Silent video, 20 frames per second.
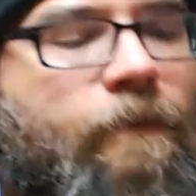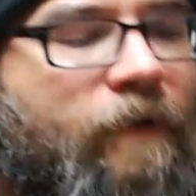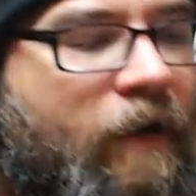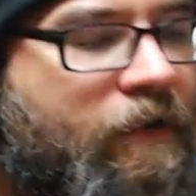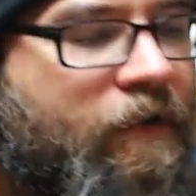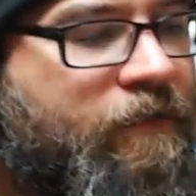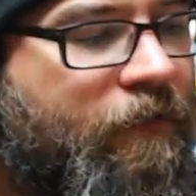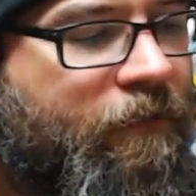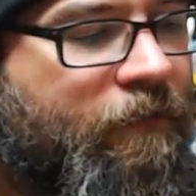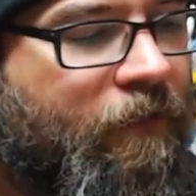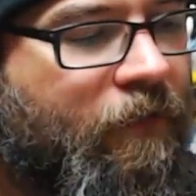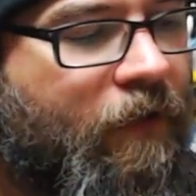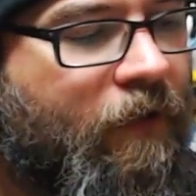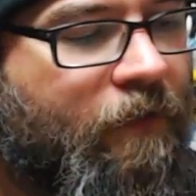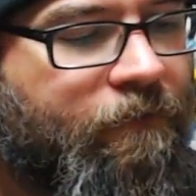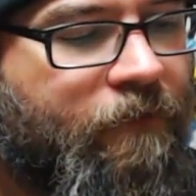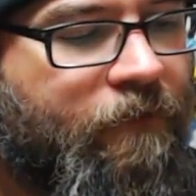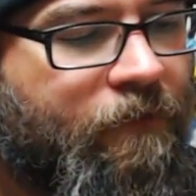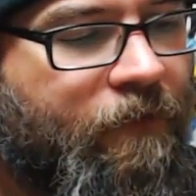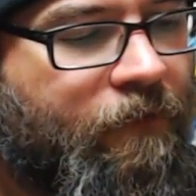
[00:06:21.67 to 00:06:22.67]
But I just
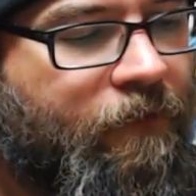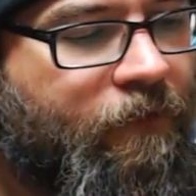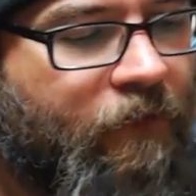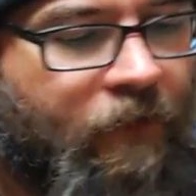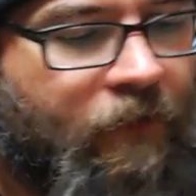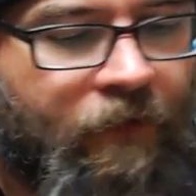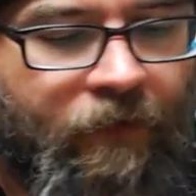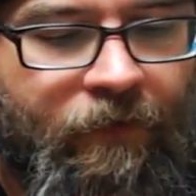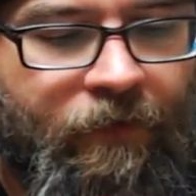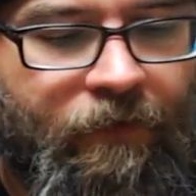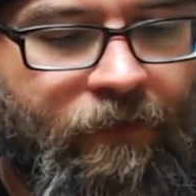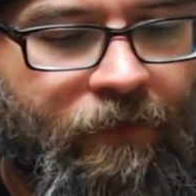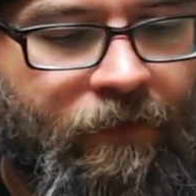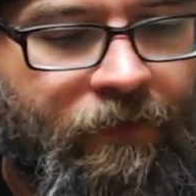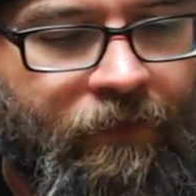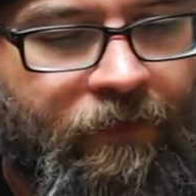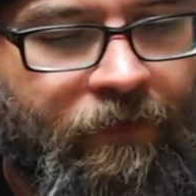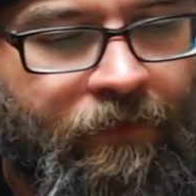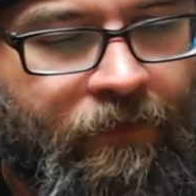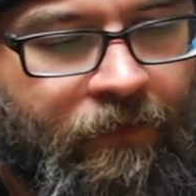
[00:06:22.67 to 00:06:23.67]
loved this art.
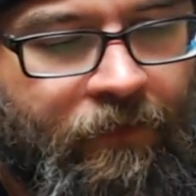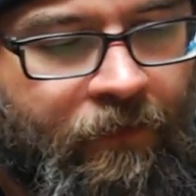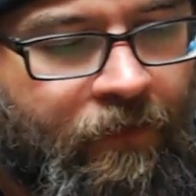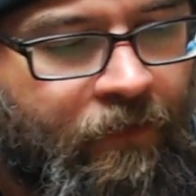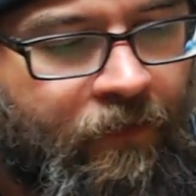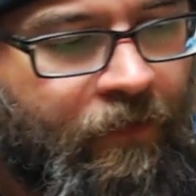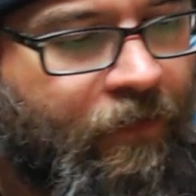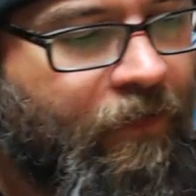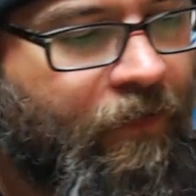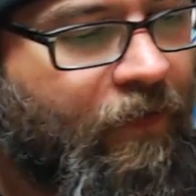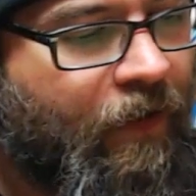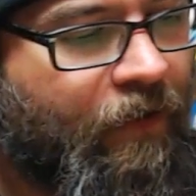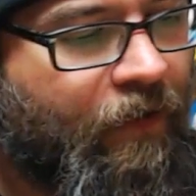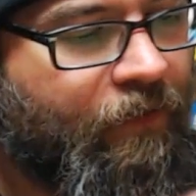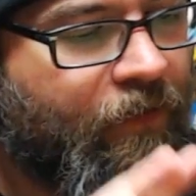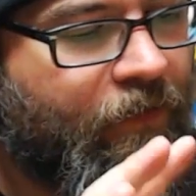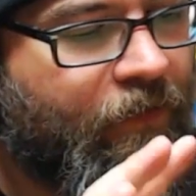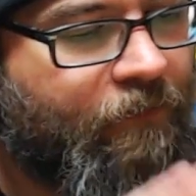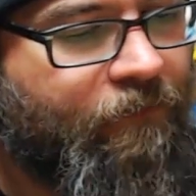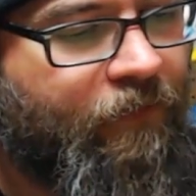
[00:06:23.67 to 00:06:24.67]
I
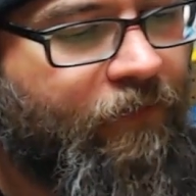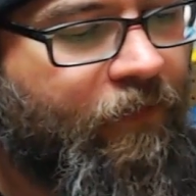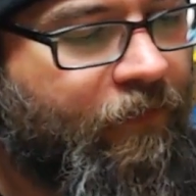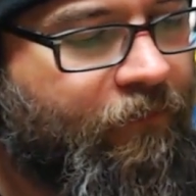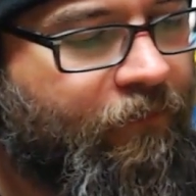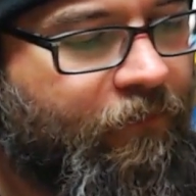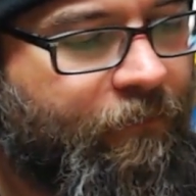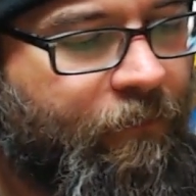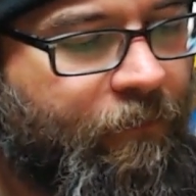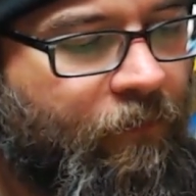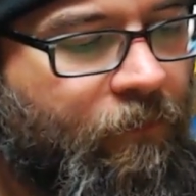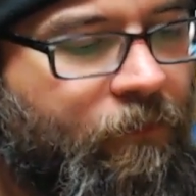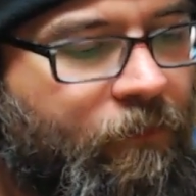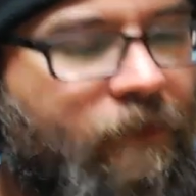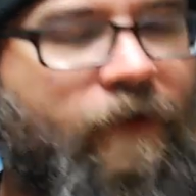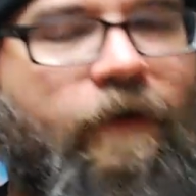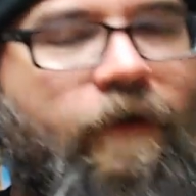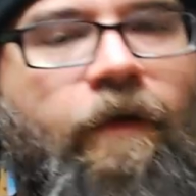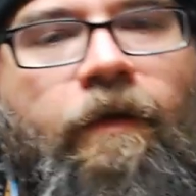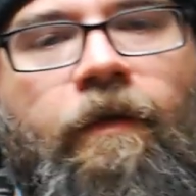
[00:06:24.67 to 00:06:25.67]
loved
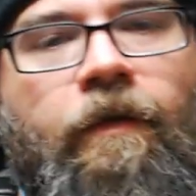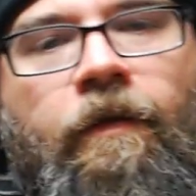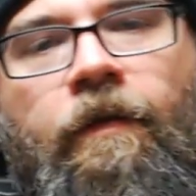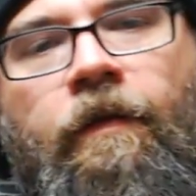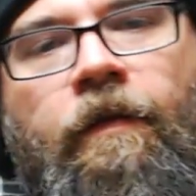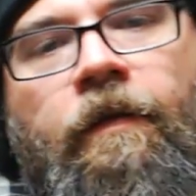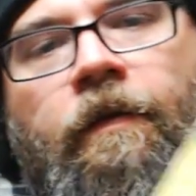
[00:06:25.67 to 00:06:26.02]
exploring